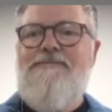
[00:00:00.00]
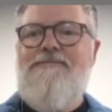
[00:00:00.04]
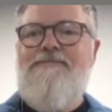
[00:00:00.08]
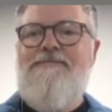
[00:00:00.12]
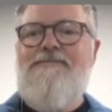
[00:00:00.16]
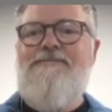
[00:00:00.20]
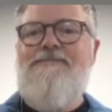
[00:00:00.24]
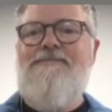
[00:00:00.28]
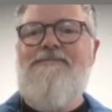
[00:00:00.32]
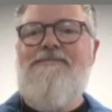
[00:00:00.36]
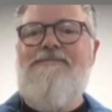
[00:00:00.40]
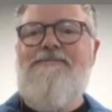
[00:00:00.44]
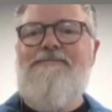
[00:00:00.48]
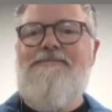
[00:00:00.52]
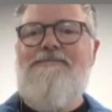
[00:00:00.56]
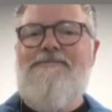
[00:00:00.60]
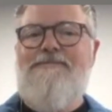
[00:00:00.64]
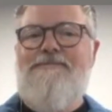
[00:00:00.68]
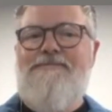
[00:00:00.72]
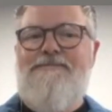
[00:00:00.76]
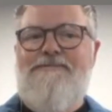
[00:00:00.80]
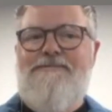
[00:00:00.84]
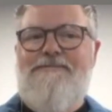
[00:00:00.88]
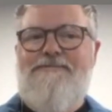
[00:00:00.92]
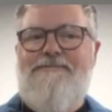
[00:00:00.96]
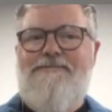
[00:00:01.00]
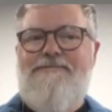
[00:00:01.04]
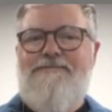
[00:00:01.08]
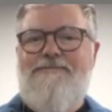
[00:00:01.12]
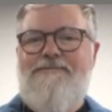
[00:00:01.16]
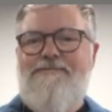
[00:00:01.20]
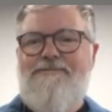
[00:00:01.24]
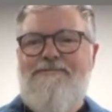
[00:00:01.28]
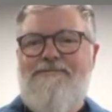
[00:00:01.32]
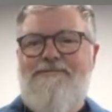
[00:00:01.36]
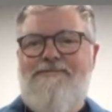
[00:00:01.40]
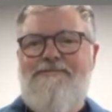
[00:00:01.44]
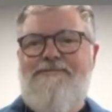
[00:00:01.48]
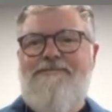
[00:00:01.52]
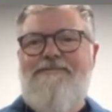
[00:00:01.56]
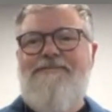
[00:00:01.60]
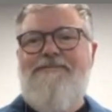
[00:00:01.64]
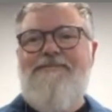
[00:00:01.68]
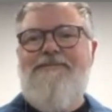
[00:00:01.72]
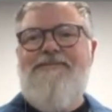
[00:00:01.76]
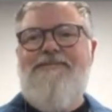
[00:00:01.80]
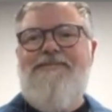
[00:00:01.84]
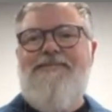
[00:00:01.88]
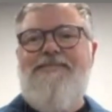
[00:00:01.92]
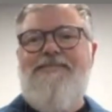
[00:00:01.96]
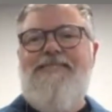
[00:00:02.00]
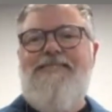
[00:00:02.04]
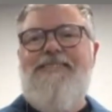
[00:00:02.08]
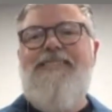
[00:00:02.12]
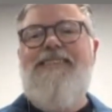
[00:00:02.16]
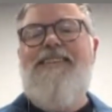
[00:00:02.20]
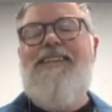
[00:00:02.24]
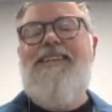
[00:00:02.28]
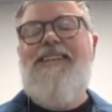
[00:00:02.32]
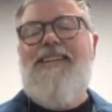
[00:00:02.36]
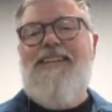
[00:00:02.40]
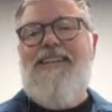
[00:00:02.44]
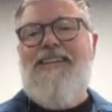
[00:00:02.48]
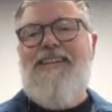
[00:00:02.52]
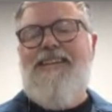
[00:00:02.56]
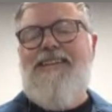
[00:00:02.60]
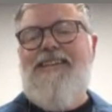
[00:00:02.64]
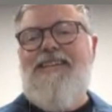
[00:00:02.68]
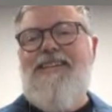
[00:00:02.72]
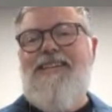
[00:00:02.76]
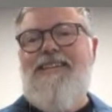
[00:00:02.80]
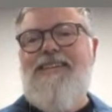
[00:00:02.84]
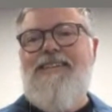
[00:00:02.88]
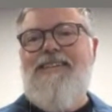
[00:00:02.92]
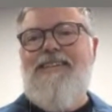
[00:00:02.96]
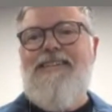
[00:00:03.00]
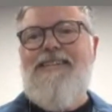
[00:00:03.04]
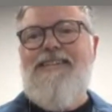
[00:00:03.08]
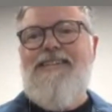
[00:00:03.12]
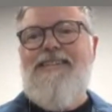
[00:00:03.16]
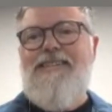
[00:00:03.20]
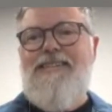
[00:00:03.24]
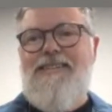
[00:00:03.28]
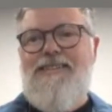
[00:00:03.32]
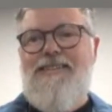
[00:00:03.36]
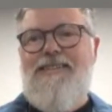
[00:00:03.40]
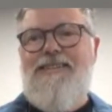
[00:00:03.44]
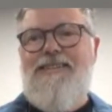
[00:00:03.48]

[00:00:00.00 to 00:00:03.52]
This person isn't speaking.